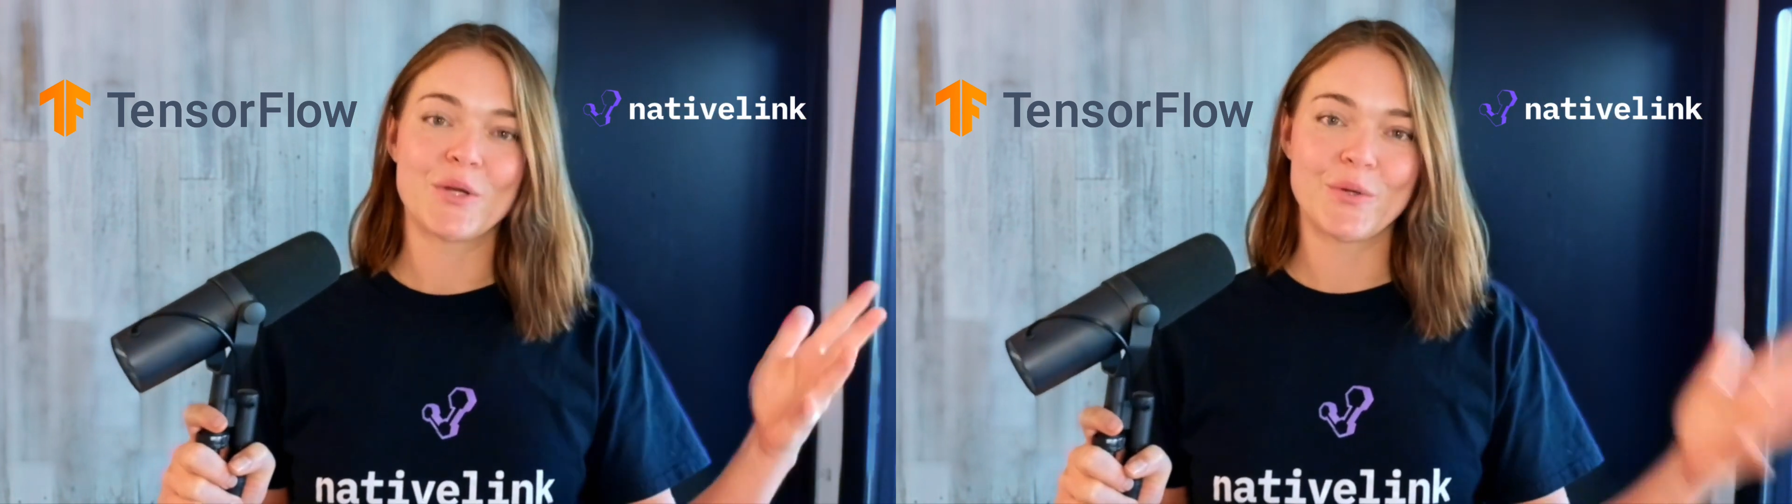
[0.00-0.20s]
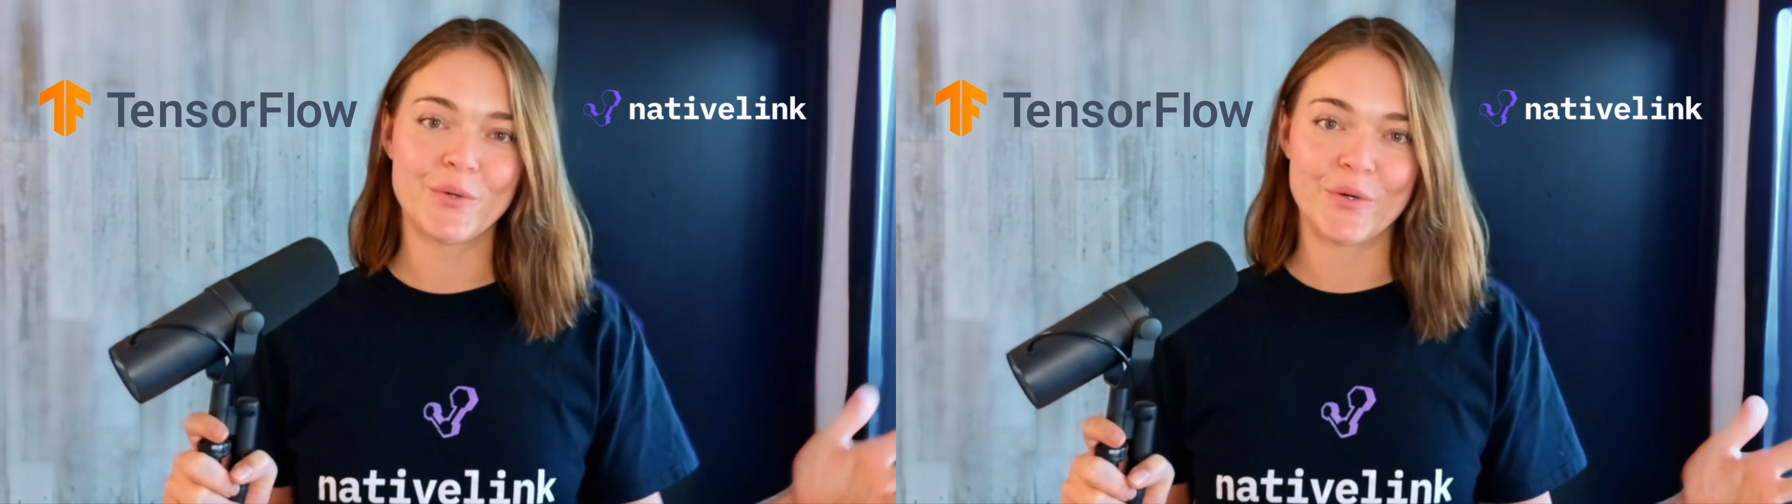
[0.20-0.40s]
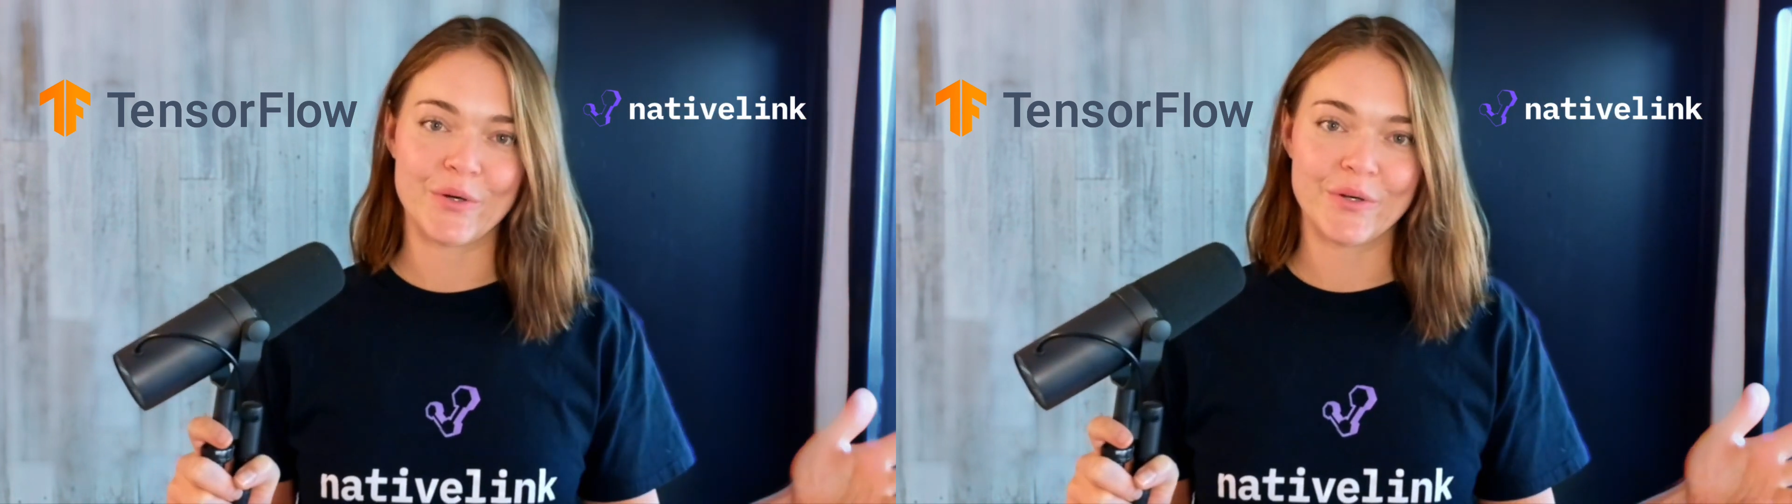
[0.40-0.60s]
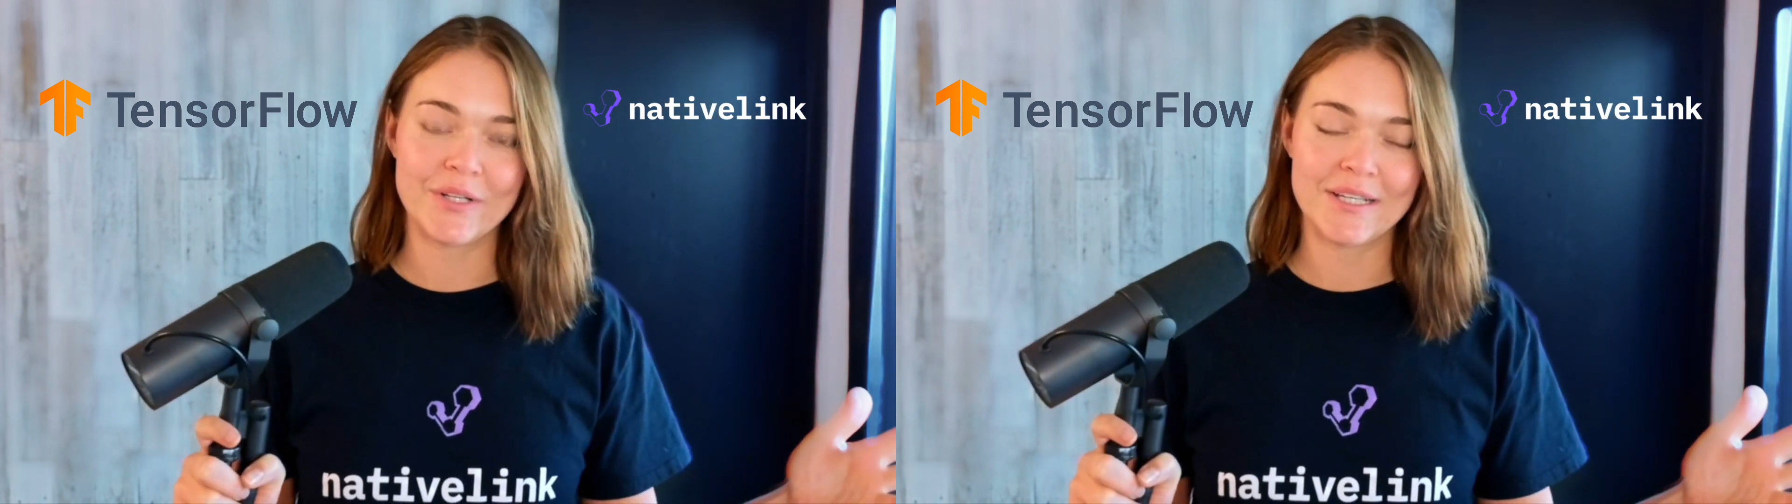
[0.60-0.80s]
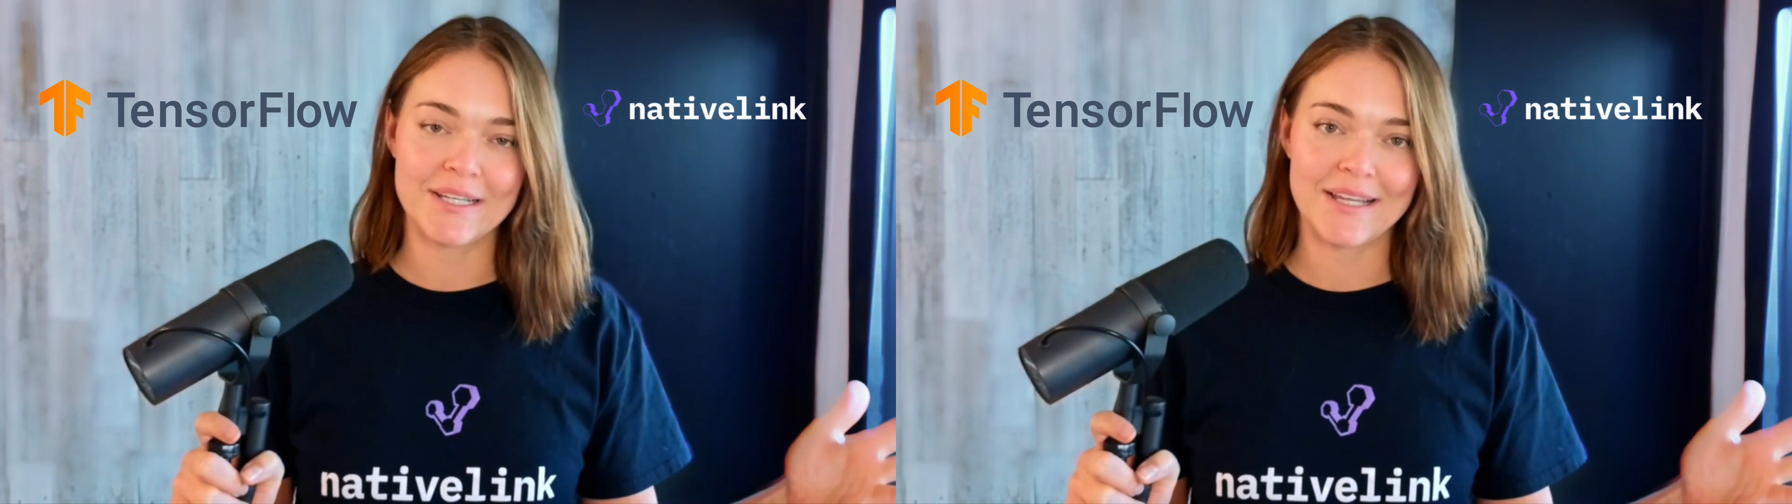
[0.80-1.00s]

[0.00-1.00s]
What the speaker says: Google